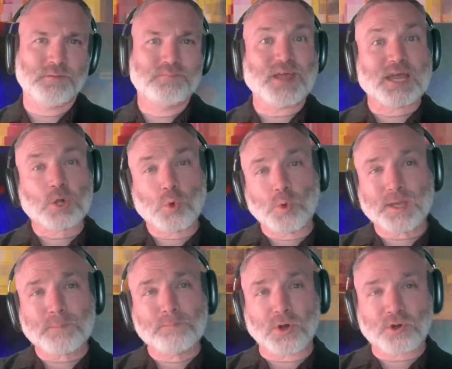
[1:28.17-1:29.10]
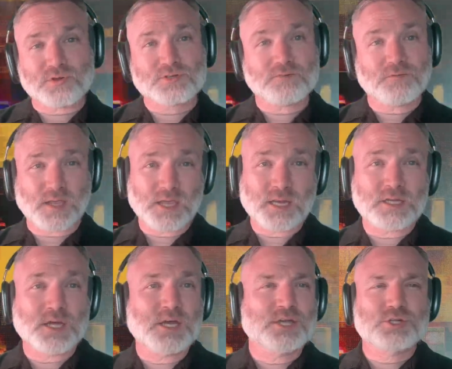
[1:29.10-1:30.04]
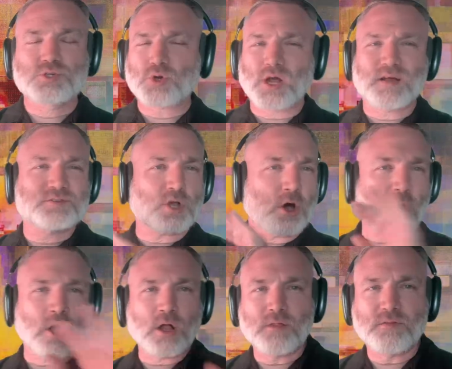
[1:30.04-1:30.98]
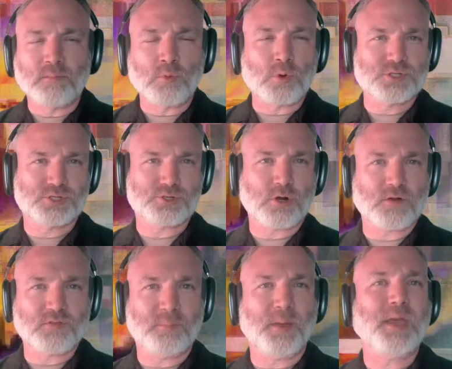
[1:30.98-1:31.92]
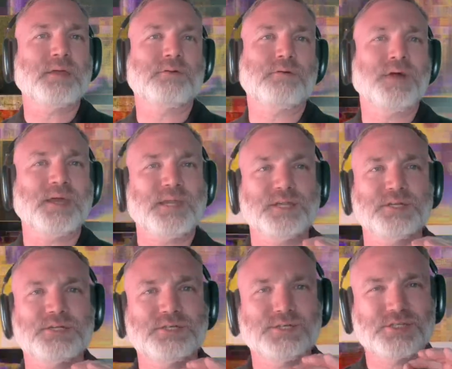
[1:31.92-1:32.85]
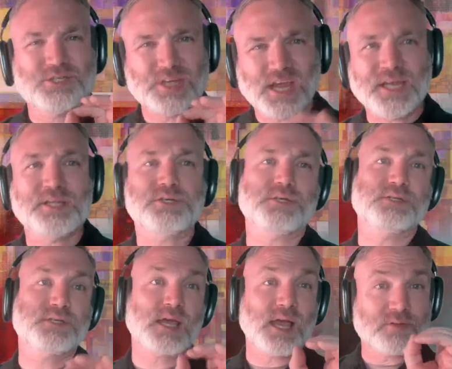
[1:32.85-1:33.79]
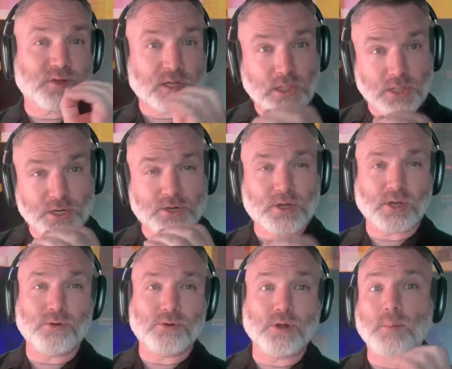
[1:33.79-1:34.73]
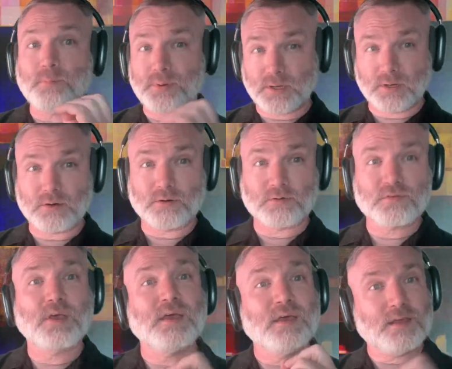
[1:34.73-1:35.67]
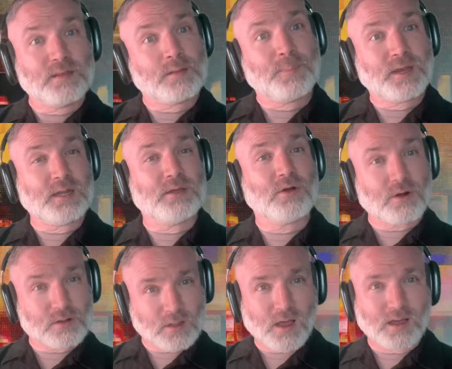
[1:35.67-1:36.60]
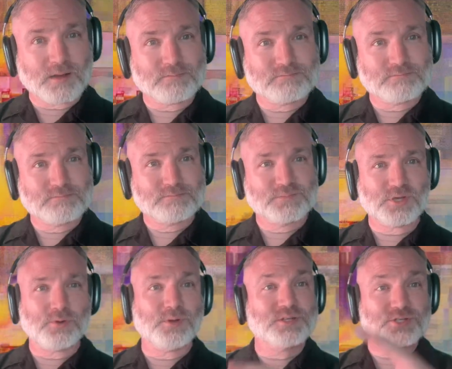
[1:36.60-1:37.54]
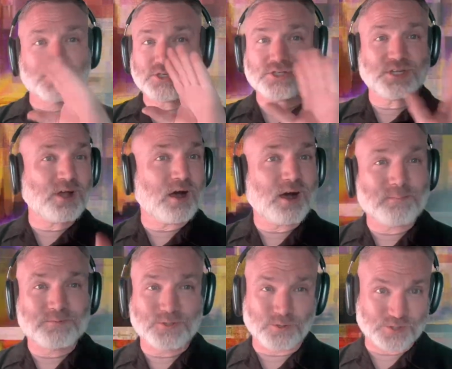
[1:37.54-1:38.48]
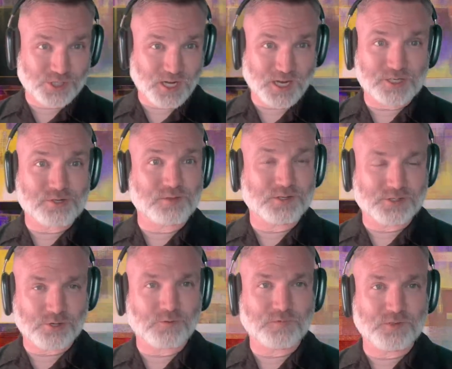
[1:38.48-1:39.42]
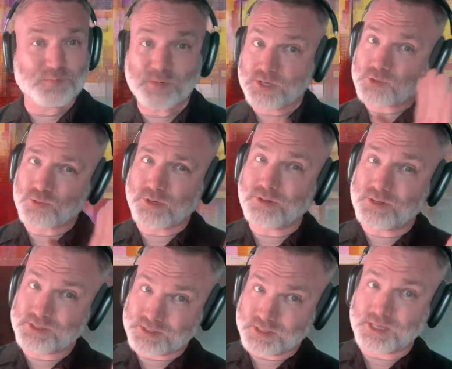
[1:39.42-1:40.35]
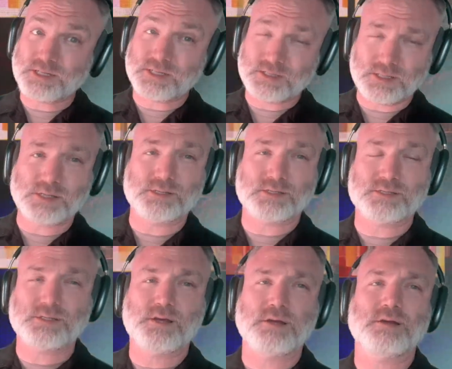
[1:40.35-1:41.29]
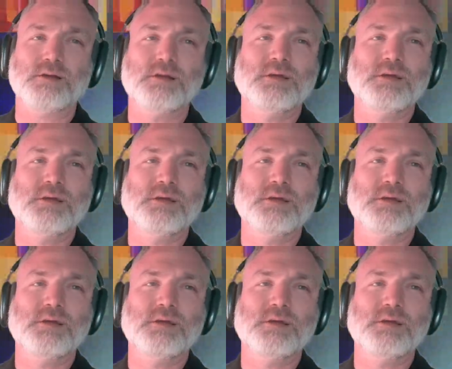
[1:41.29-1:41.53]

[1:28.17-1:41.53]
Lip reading: That quick burst of heat drives all of the moisture off the panel, and it changes how the clear coat appears in the PDR light. So it's just an optical change on the surface, but it's real. It exists. It's there.